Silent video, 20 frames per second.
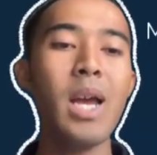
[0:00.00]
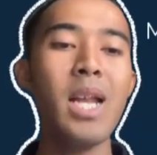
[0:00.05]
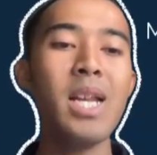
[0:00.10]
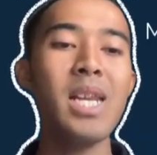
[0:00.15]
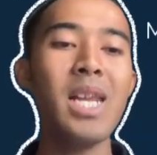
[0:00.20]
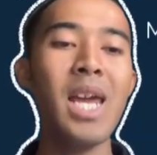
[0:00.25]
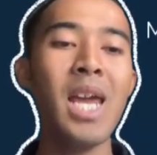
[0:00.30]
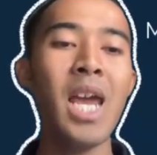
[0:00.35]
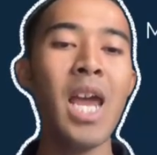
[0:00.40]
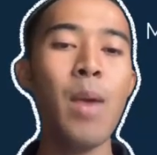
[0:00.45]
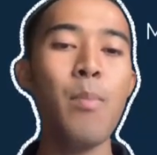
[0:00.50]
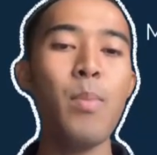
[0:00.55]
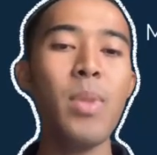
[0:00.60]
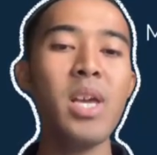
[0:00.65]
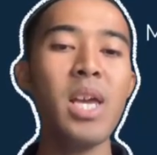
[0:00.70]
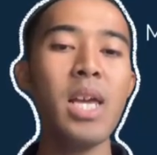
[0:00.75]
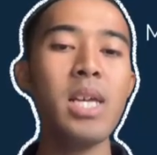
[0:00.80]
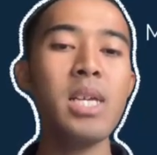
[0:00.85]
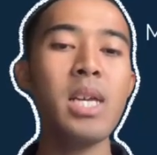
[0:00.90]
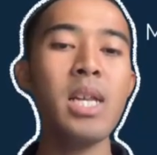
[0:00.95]
Their
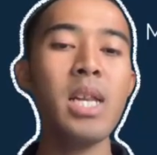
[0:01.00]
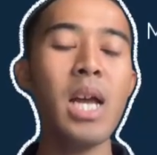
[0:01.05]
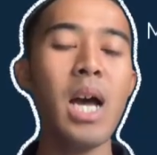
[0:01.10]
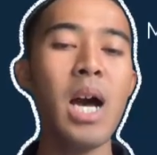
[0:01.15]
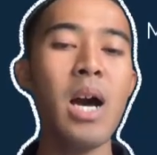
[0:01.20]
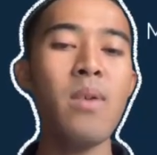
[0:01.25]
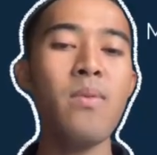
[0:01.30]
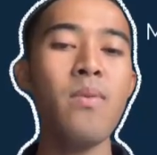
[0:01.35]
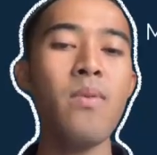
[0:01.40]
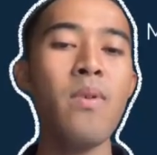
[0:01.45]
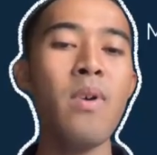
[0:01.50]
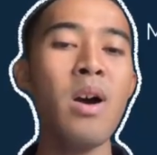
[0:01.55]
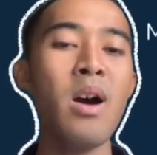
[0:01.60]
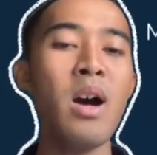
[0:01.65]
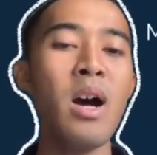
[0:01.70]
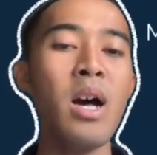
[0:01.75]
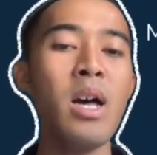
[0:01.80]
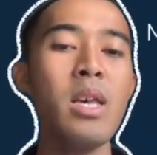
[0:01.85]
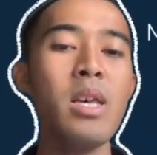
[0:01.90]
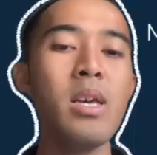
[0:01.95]
applications are
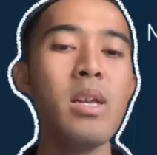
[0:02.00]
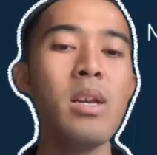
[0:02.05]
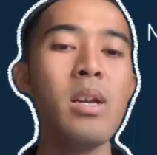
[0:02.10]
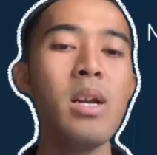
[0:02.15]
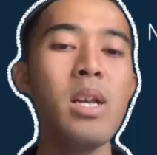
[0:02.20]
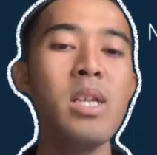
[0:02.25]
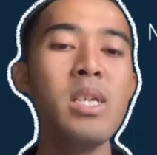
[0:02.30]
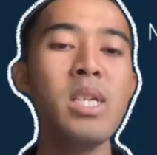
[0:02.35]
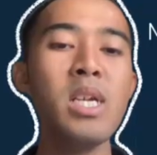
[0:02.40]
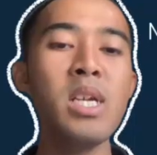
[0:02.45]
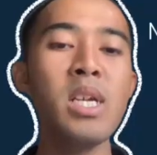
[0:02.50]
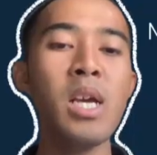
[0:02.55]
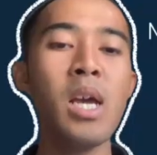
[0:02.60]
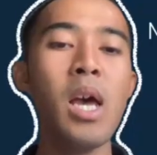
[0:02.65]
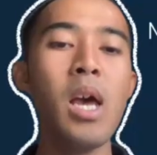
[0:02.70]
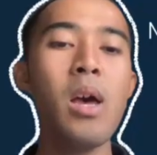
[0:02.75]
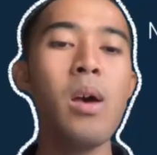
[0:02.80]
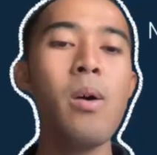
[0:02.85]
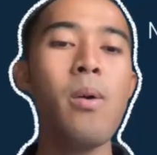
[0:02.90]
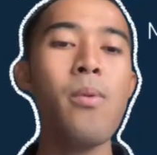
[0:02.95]
far-reaching,
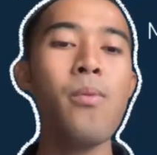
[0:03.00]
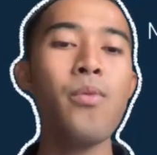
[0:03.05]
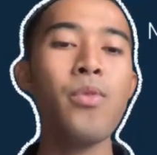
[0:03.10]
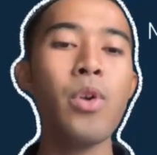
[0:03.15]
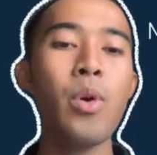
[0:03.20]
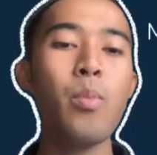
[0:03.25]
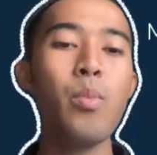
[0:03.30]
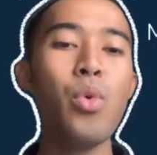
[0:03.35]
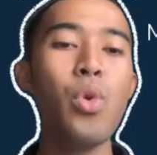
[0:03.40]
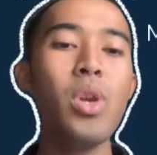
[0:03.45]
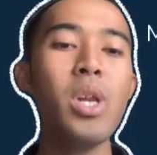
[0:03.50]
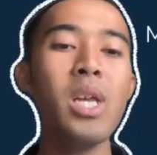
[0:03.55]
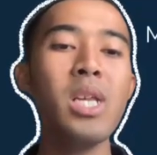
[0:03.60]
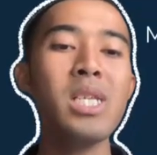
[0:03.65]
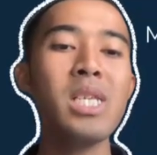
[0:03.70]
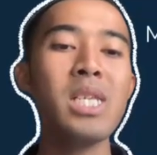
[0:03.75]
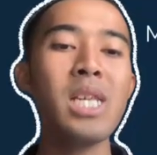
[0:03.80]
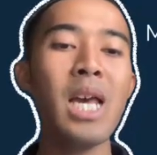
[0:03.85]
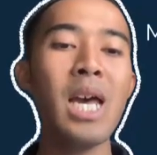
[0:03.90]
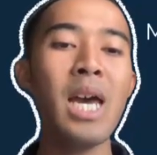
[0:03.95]
from
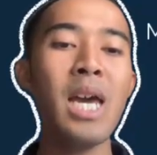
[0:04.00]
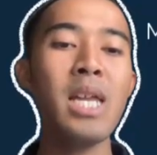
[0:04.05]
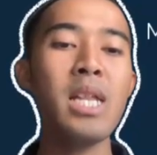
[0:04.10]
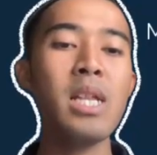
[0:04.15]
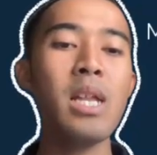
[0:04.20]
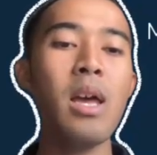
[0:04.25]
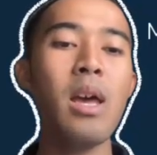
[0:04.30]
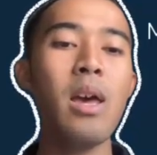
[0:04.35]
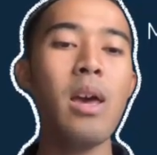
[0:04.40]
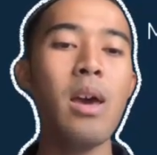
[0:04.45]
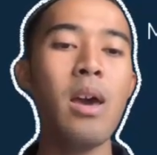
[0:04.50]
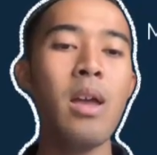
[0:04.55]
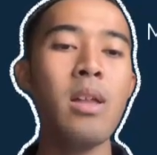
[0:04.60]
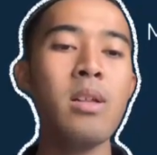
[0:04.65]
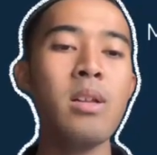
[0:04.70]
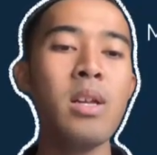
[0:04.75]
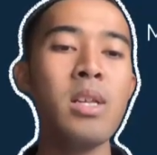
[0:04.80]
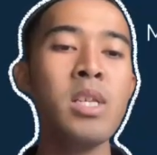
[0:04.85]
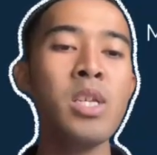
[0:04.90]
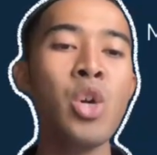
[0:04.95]
building site
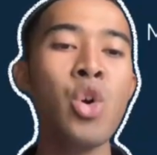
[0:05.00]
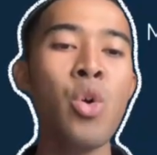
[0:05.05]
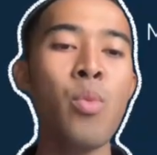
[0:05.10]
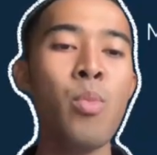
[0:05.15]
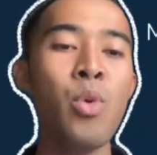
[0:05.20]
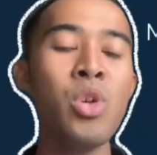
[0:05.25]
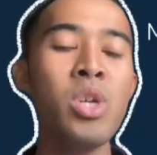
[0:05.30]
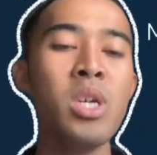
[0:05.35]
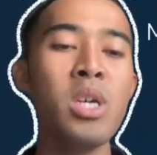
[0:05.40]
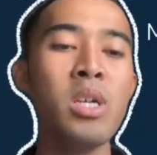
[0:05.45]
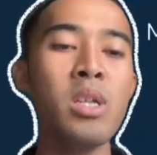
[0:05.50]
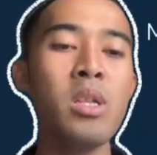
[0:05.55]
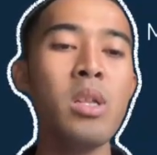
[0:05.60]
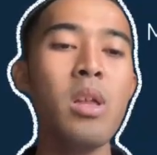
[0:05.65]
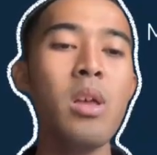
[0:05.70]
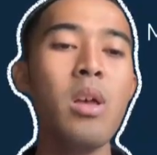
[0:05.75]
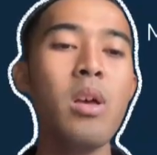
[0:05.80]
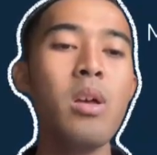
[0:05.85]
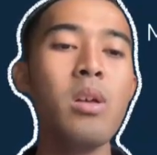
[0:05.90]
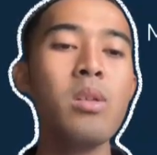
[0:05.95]
and rescue operation
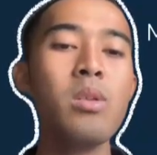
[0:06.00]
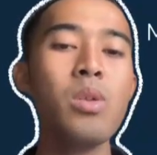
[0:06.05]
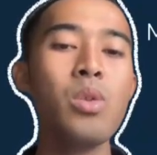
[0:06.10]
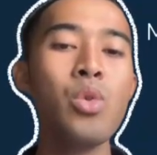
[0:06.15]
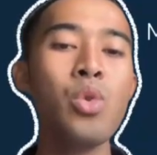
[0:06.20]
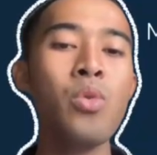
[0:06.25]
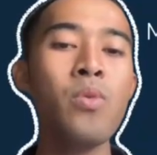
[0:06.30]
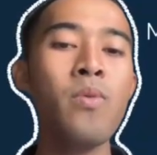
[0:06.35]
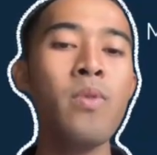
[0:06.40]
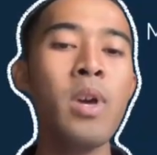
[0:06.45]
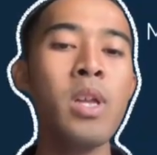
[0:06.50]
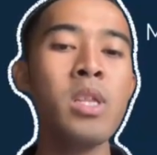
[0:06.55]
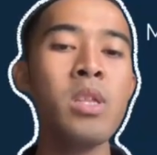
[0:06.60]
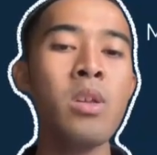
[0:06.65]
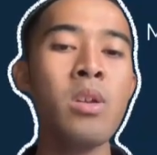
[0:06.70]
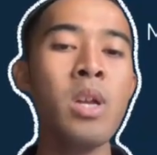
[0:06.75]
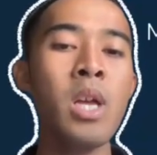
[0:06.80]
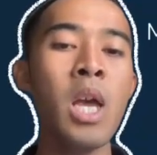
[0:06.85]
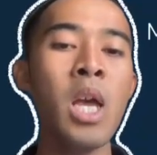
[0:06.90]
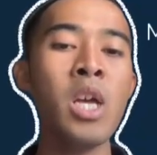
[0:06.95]
to
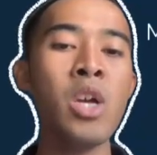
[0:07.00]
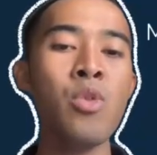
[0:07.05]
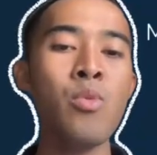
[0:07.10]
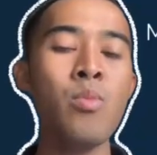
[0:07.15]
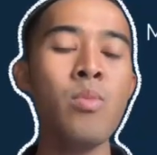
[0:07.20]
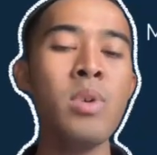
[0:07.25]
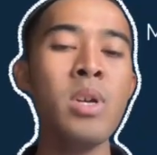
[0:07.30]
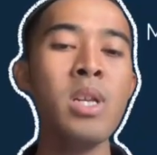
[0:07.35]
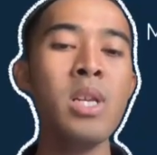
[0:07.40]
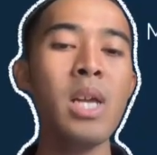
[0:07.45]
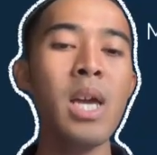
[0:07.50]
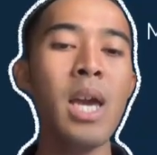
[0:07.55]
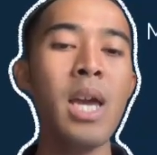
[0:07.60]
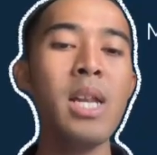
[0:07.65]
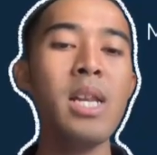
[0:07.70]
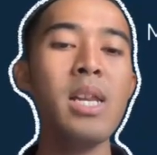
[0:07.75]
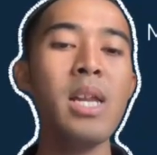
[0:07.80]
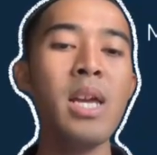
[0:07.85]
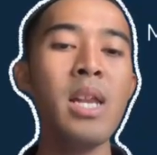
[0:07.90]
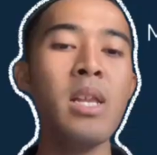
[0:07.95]
factory equipment
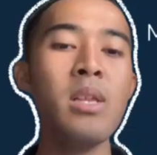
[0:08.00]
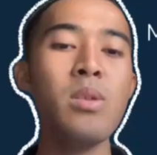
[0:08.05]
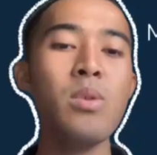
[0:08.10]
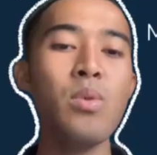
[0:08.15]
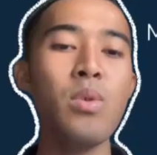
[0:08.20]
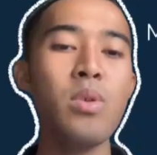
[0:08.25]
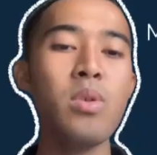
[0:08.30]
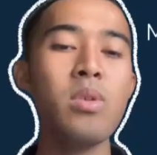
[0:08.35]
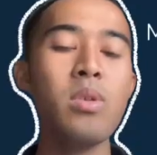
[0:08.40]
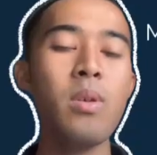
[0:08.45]
and daily tools.